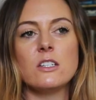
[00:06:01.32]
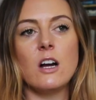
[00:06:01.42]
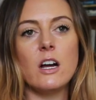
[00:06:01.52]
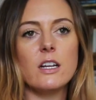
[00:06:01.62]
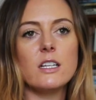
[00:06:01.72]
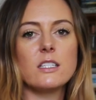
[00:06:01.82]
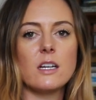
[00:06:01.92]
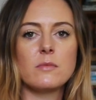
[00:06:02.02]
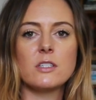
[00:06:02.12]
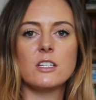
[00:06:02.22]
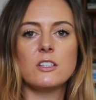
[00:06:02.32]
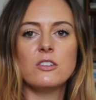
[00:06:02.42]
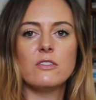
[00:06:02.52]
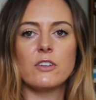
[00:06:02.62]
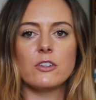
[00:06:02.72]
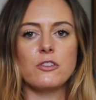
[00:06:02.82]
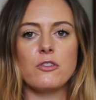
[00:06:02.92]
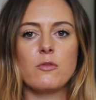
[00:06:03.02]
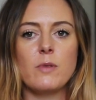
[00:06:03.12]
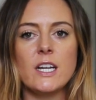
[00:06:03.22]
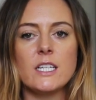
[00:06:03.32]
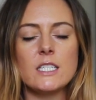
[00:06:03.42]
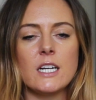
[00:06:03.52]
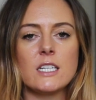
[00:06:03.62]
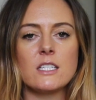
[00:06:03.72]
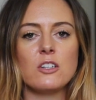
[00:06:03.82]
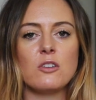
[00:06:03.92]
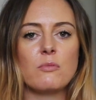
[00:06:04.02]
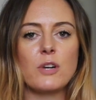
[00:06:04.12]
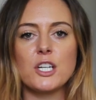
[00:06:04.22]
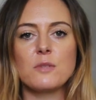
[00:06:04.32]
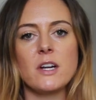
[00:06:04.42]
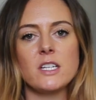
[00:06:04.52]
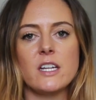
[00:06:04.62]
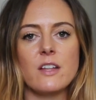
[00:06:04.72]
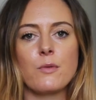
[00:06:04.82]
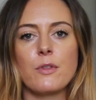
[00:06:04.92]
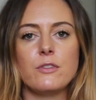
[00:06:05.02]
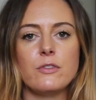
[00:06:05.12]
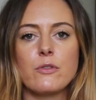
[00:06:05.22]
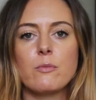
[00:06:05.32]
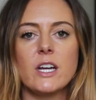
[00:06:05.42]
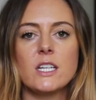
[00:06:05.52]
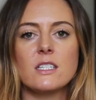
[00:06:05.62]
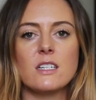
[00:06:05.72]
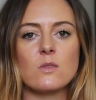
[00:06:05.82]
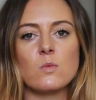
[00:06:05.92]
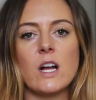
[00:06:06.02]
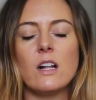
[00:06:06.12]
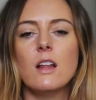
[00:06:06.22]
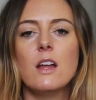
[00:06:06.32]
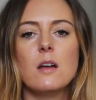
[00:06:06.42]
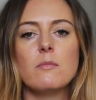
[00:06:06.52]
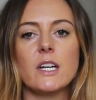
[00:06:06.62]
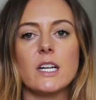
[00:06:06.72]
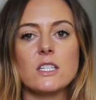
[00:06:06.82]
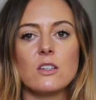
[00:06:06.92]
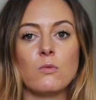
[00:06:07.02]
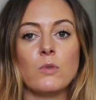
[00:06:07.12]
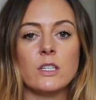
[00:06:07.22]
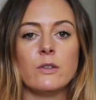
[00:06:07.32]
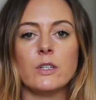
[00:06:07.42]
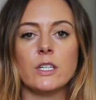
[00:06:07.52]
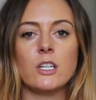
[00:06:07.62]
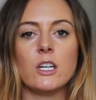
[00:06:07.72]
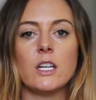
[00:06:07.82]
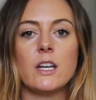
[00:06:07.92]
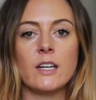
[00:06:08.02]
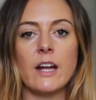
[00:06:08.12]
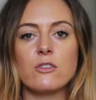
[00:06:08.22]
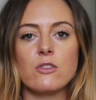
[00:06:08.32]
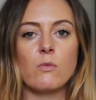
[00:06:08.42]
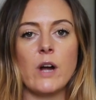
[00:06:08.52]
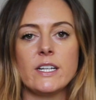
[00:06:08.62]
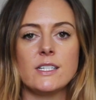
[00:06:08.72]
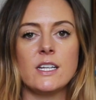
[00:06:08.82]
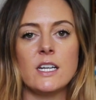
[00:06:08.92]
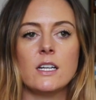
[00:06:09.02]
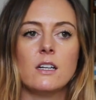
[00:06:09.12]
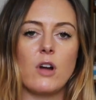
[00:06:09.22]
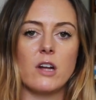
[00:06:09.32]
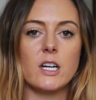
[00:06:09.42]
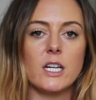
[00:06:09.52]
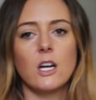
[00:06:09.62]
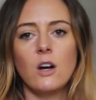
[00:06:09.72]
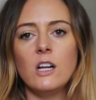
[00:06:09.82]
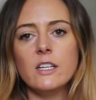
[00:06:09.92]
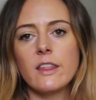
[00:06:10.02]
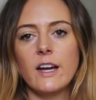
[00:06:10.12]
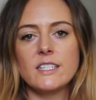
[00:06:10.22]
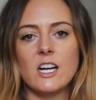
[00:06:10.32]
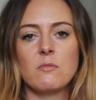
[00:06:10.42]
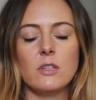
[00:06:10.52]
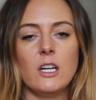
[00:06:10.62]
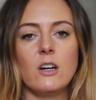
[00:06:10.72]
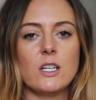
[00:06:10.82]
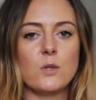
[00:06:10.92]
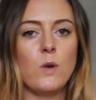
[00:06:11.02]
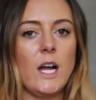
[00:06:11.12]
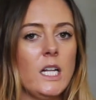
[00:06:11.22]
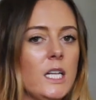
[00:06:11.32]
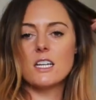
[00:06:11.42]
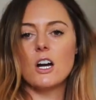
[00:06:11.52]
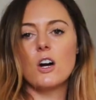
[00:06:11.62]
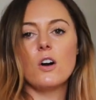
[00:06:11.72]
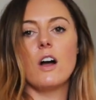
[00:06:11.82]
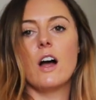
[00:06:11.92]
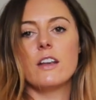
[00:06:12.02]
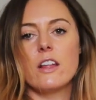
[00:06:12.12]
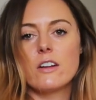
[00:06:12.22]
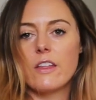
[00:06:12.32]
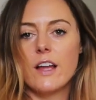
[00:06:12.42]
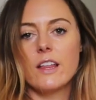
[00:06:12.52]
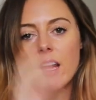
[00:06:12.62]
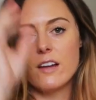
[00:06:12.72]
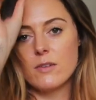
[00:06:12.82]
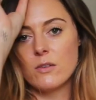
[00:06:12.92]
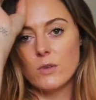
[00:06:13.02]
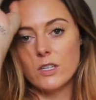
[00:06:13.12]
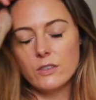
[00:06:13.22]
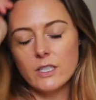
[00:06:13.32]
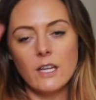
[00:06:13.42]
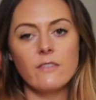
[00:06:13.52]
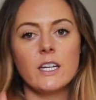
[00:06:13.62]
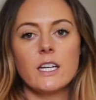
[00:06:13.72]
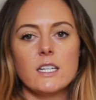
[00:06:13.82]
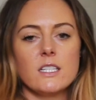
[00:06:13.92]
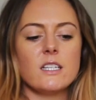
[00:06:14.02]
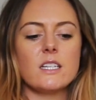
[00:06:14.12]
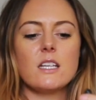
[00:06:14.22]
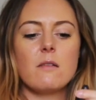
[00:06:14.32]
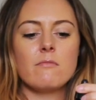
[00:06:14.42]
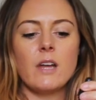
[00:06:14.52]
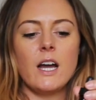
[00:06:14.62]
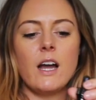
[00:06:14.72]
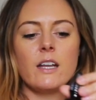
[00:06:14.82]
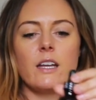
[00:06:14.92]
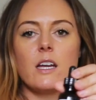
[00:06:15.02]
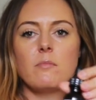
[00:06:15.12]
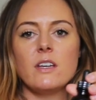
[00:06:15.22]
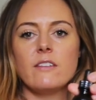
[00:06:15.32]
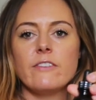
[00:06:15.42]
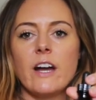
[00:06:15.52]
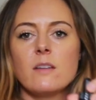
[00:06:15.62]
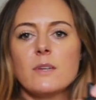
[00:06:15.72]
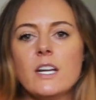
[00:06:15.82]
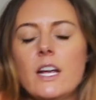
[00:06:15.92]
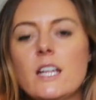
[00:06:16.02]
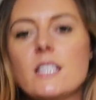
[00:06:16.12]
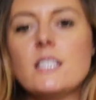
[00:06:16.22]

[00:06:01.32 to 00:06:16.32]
not a substitute for toothpaste. I still brush my teeth with toothpaste as well, but it's a really really good natural whitening product. So I'll link that down below as well. So another thing I've been really really loving is this Mad Hippie Vitamin A